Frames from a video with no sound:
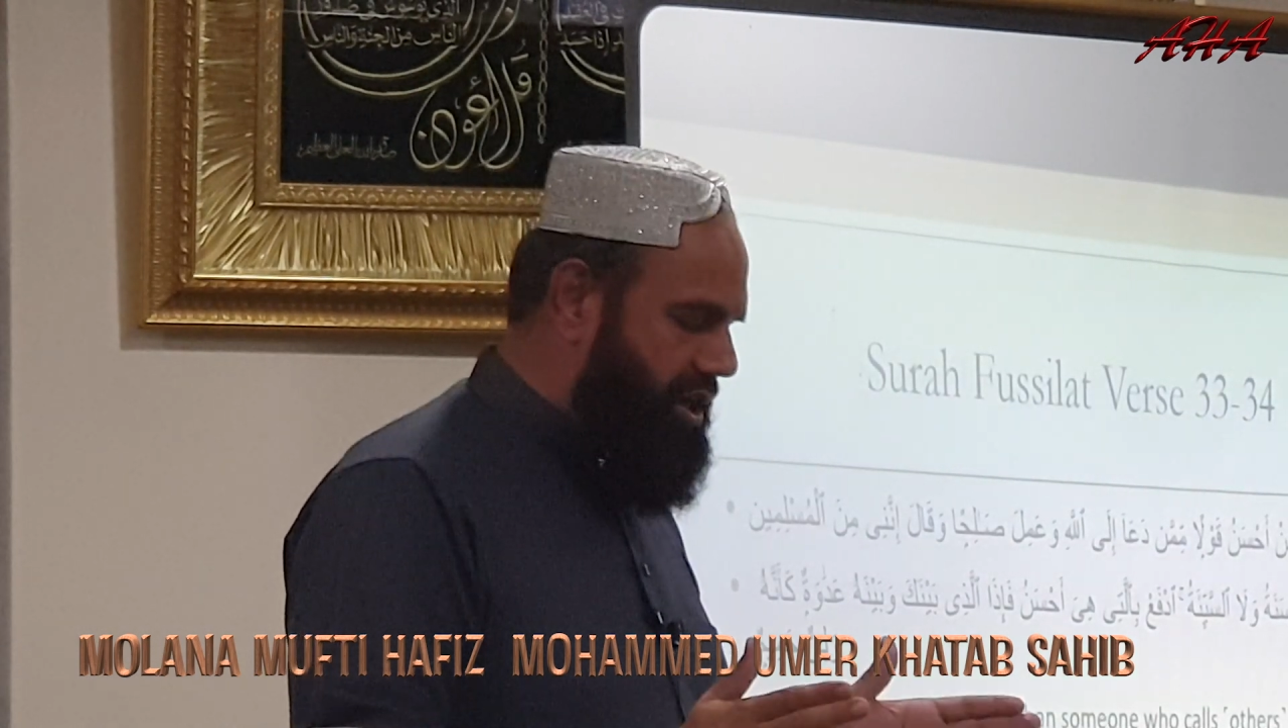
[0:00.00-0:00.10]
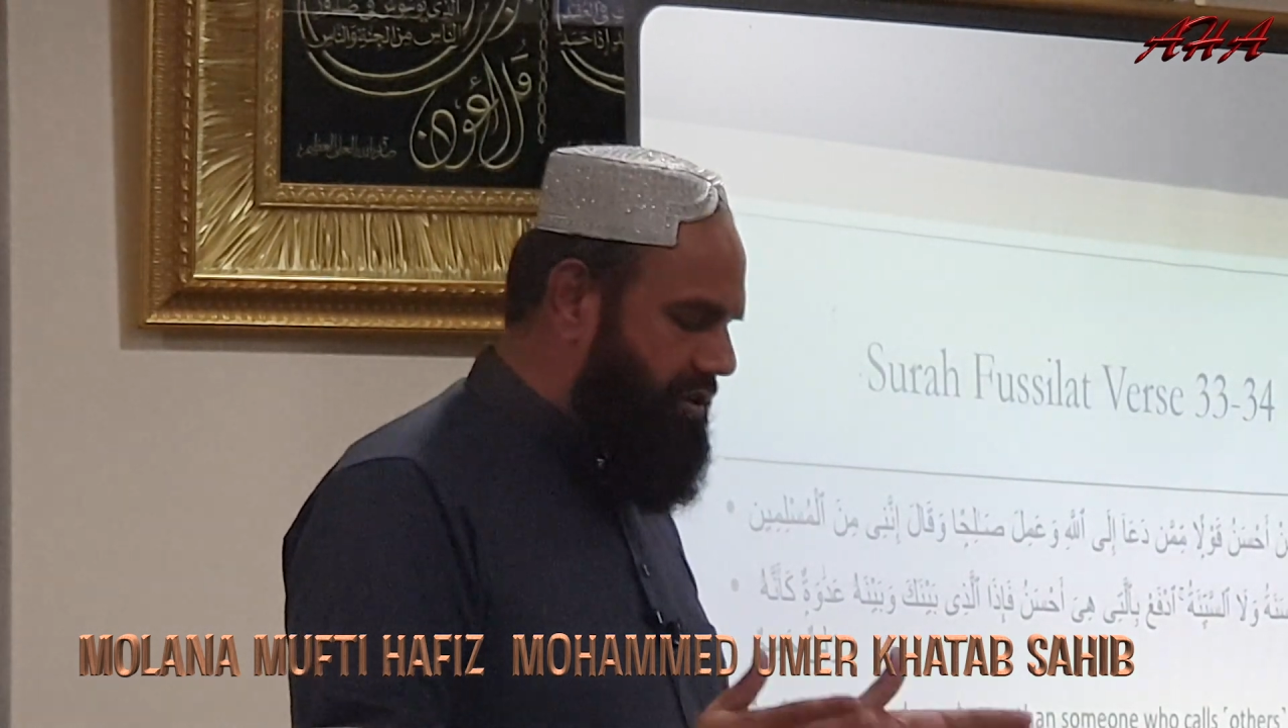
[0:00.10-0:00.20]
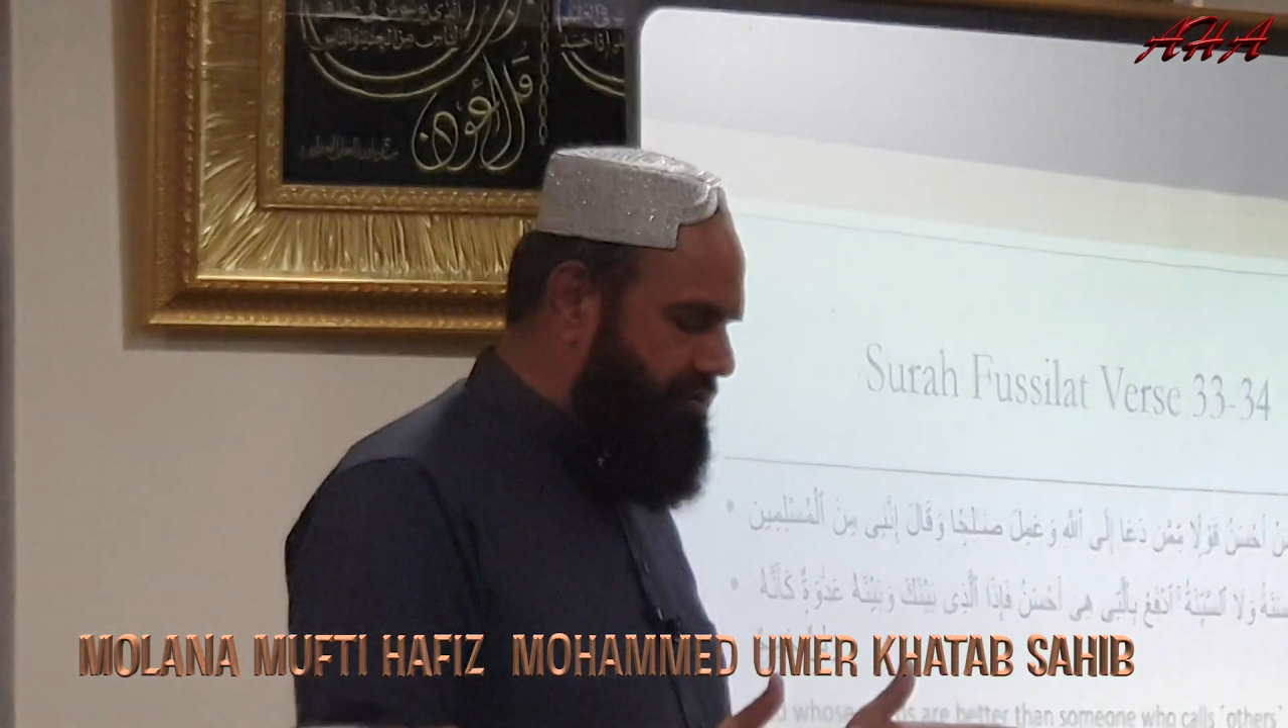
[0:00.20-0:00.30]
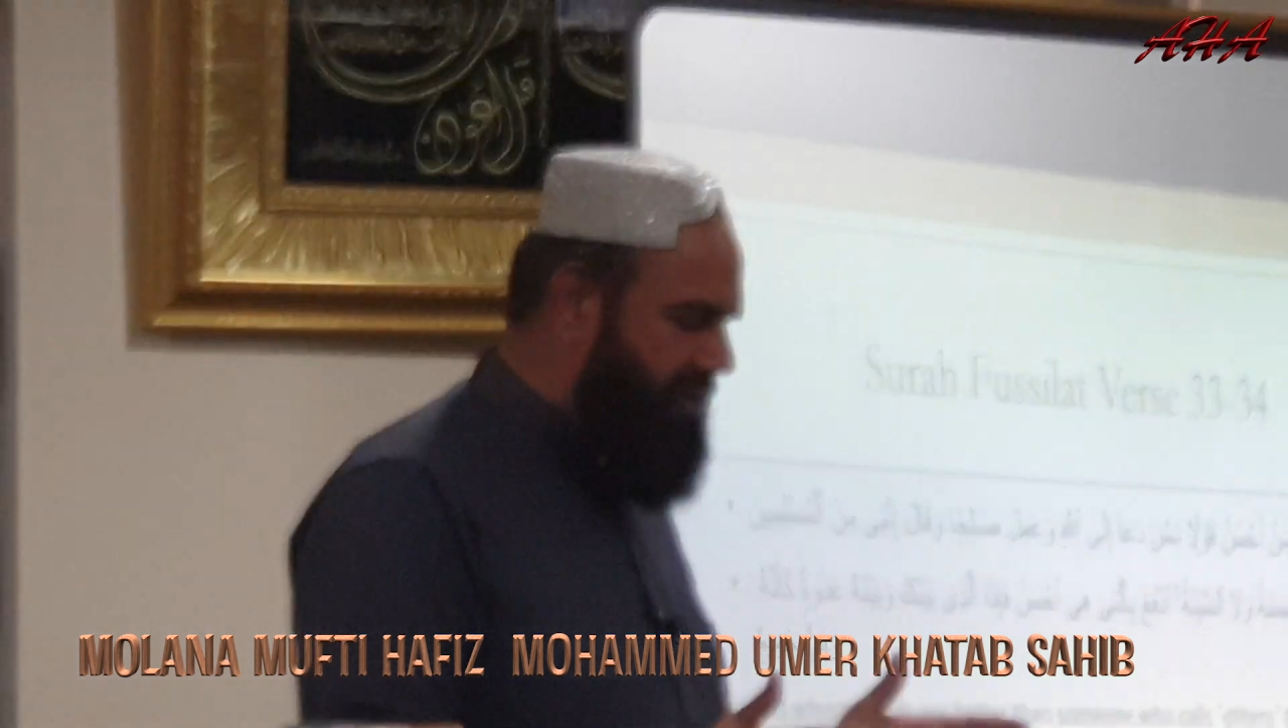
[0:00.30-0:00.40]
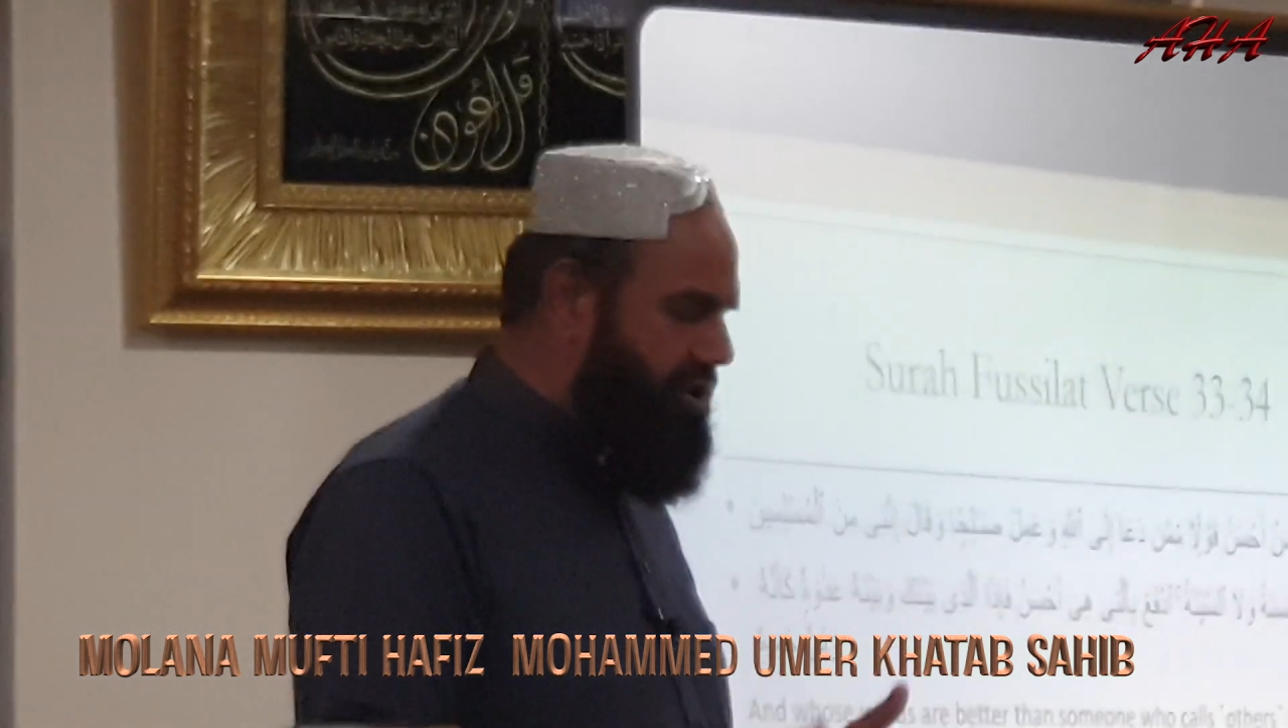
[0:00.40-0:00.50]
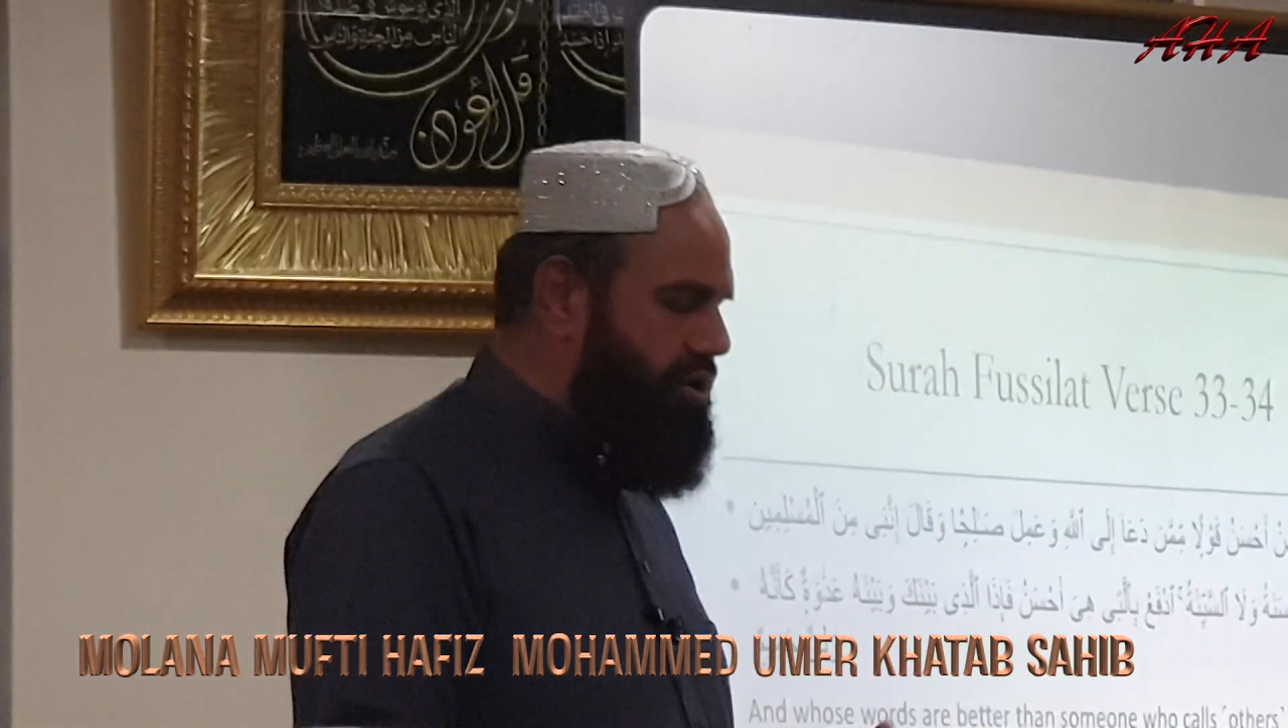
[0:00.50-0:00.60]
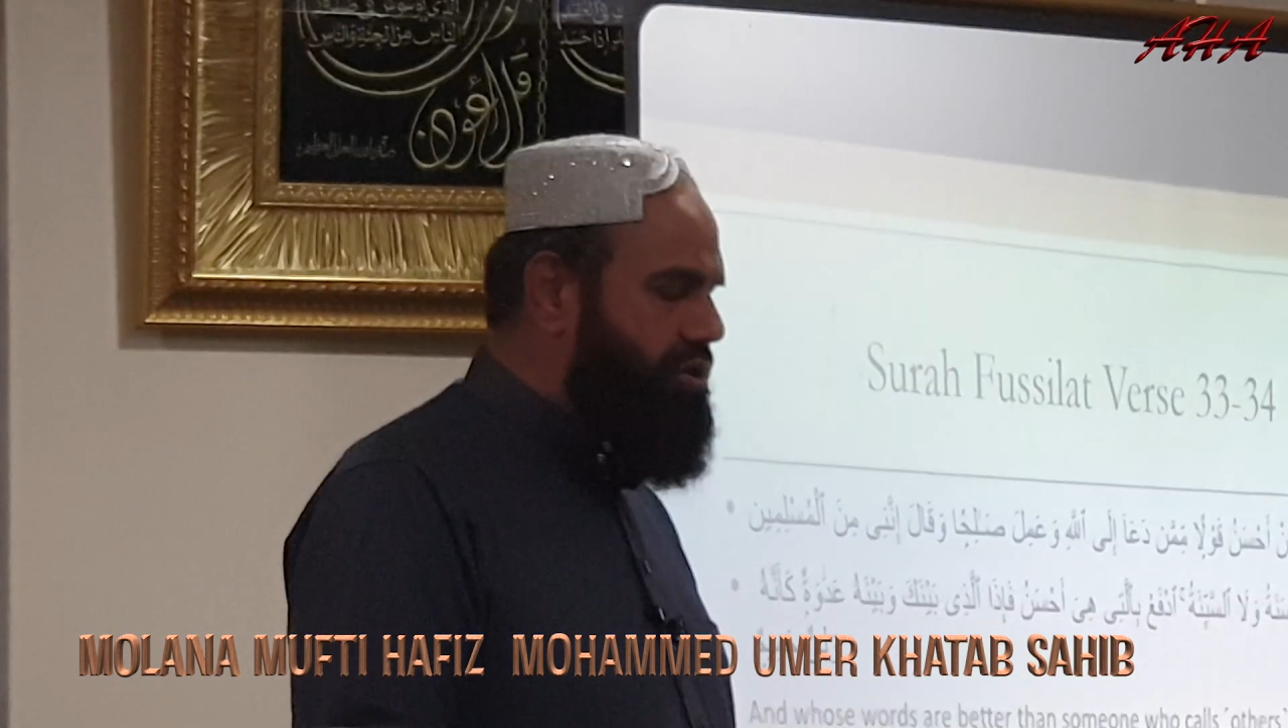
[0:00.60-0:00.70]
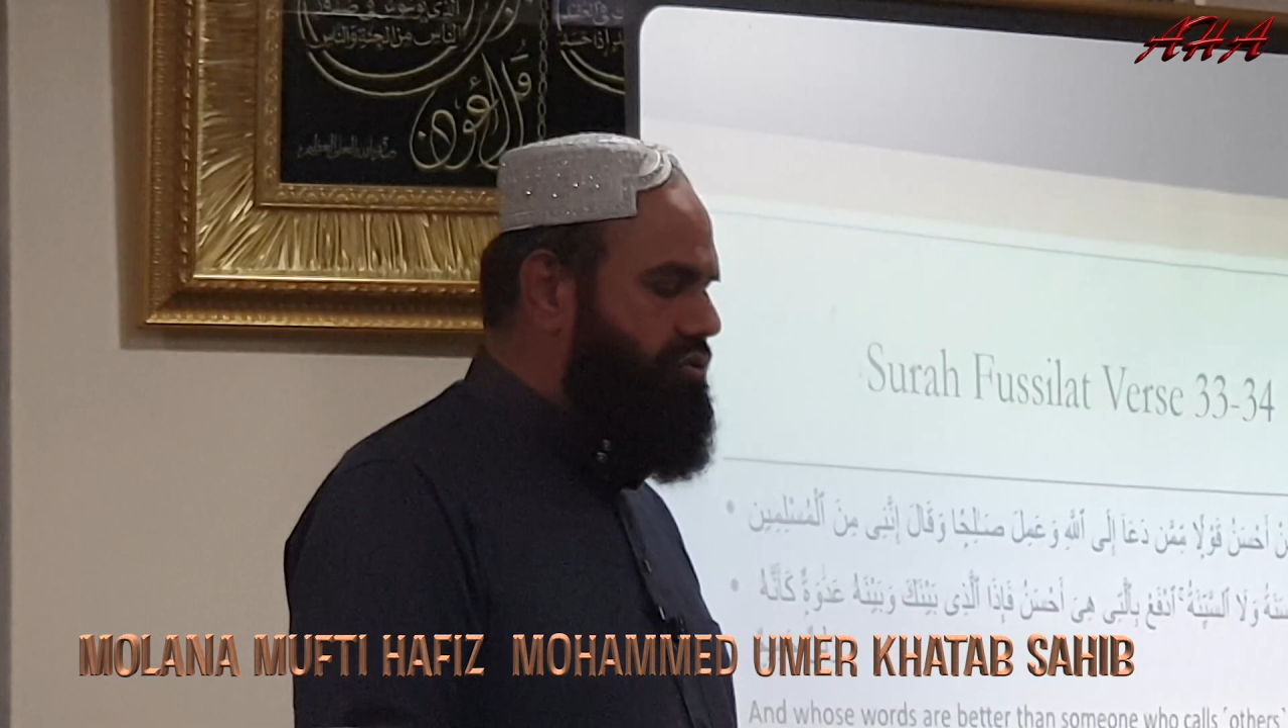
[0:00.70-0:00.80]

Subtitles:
when we go to